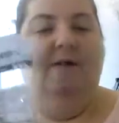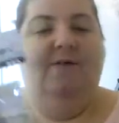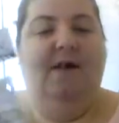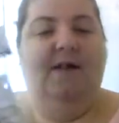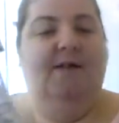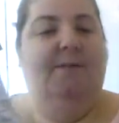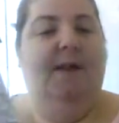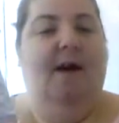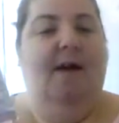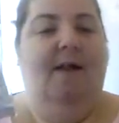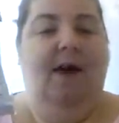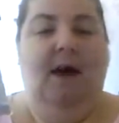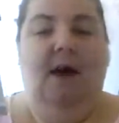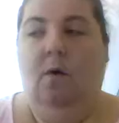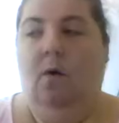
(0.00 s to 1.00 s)
I've had to put that
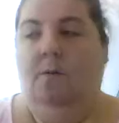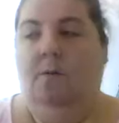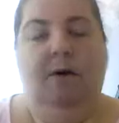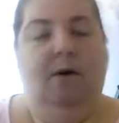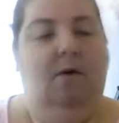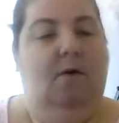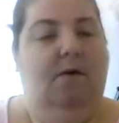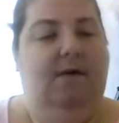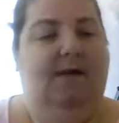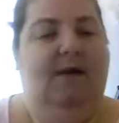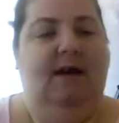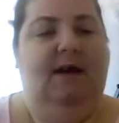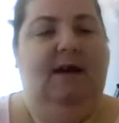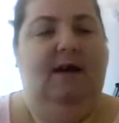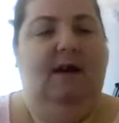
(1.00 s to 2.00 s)
light on because the
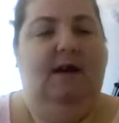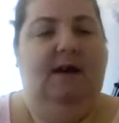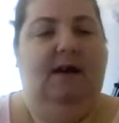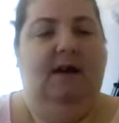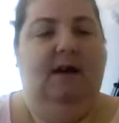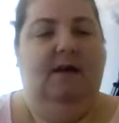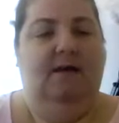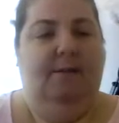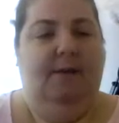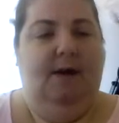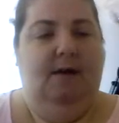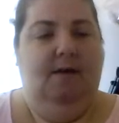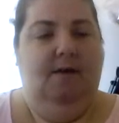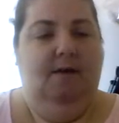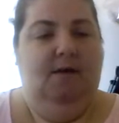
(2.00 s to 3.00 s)
lighting in here is a bit
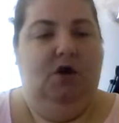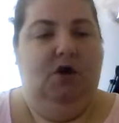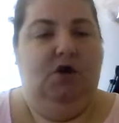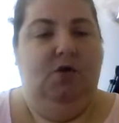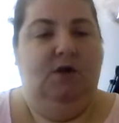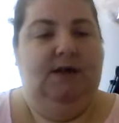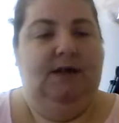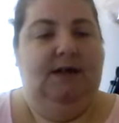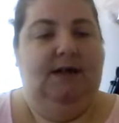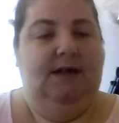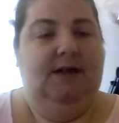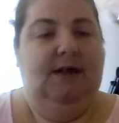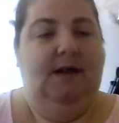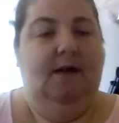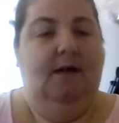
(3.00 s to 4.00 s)
shoddy
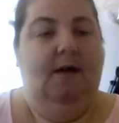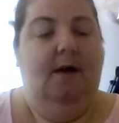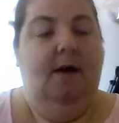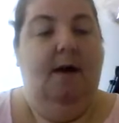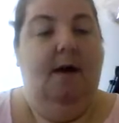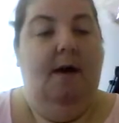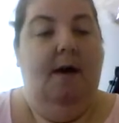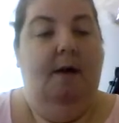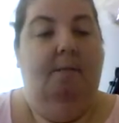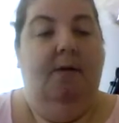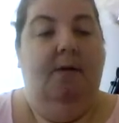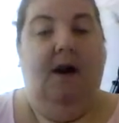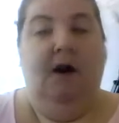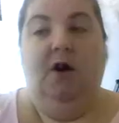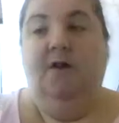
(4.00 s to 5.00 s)
today.
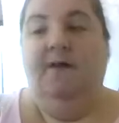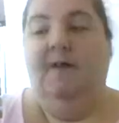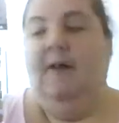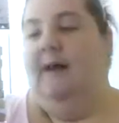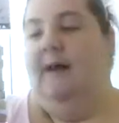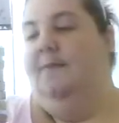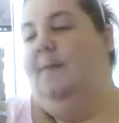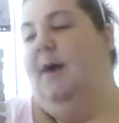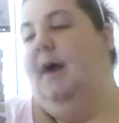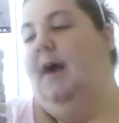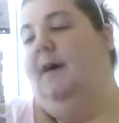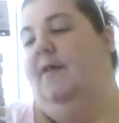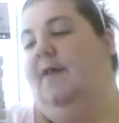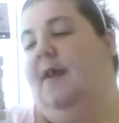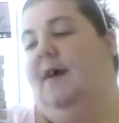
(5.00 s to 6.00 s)
But they're a good size
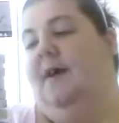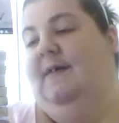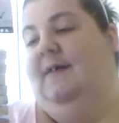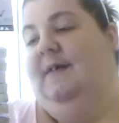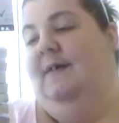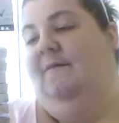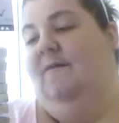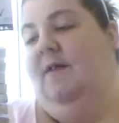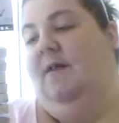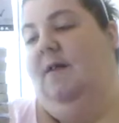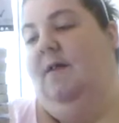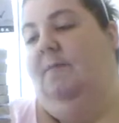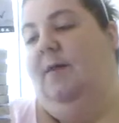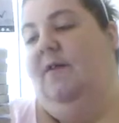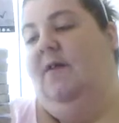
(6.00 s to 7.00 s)
peg. They're a
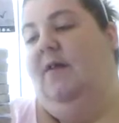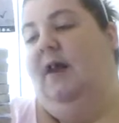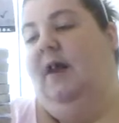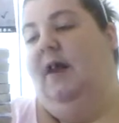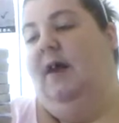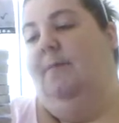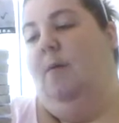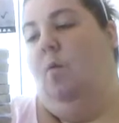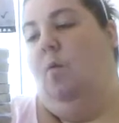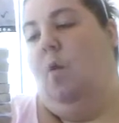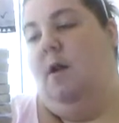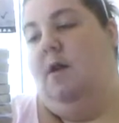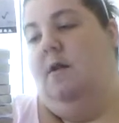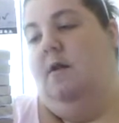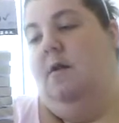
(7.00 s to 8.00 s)

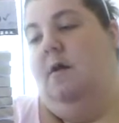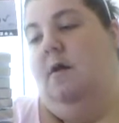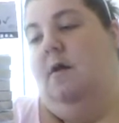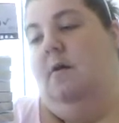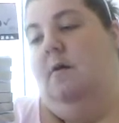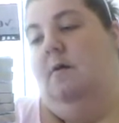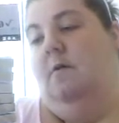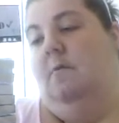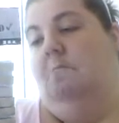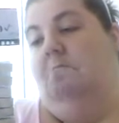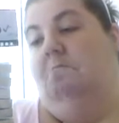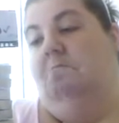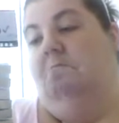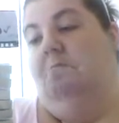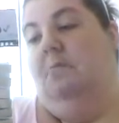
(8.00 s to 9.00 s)
7x3x1.
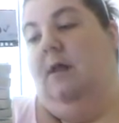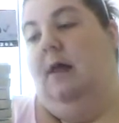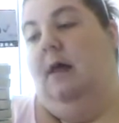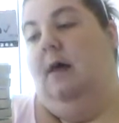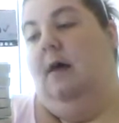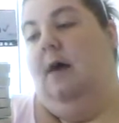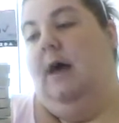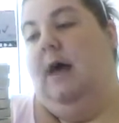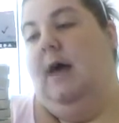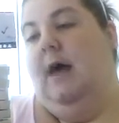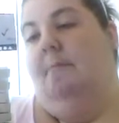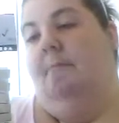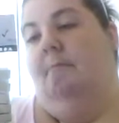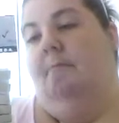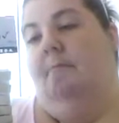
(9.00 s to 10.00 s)

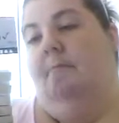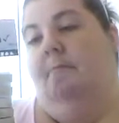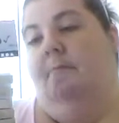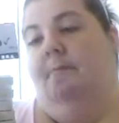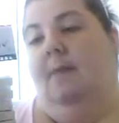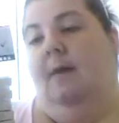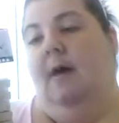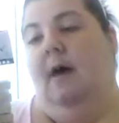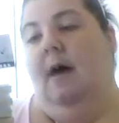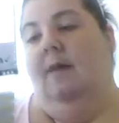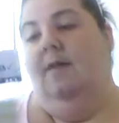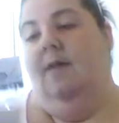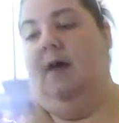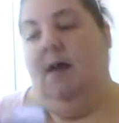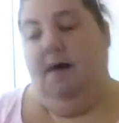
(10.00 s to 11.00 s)
And
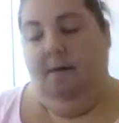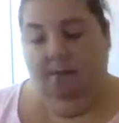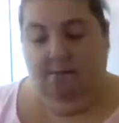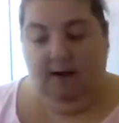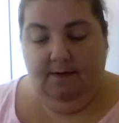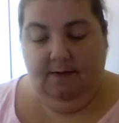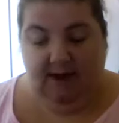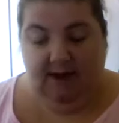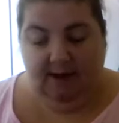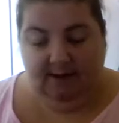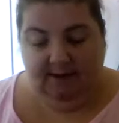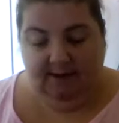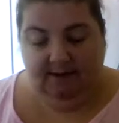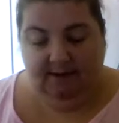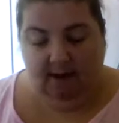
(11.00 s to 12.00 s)
they're a
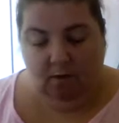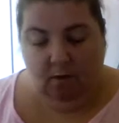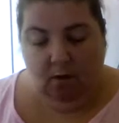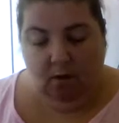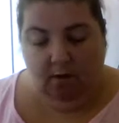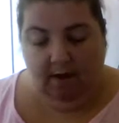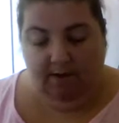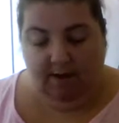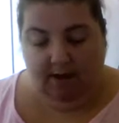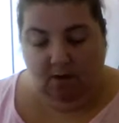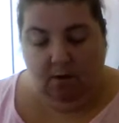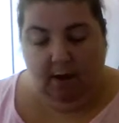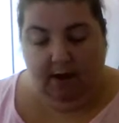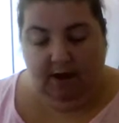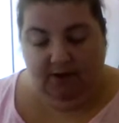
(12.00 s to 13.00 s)
decent quality.
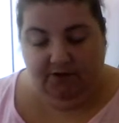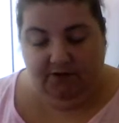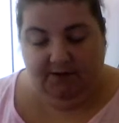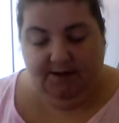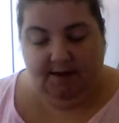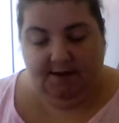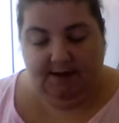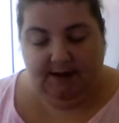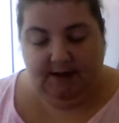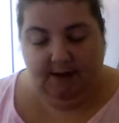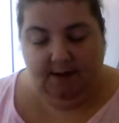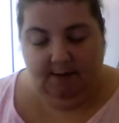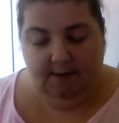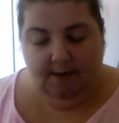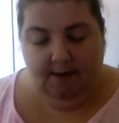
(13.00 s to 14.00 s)
They're quite
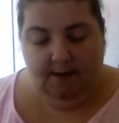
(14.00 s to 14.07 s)
sturdy.